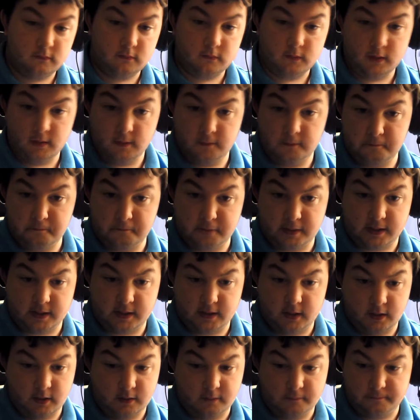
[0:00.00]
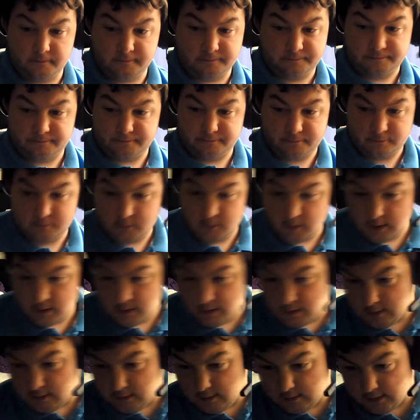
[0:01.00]
But
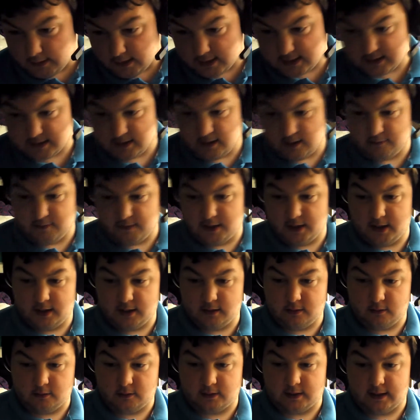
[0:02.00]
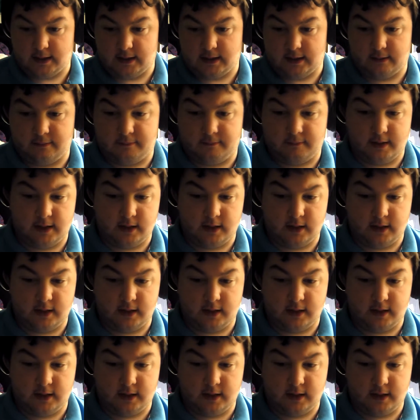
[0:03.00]
that's neither here nor there.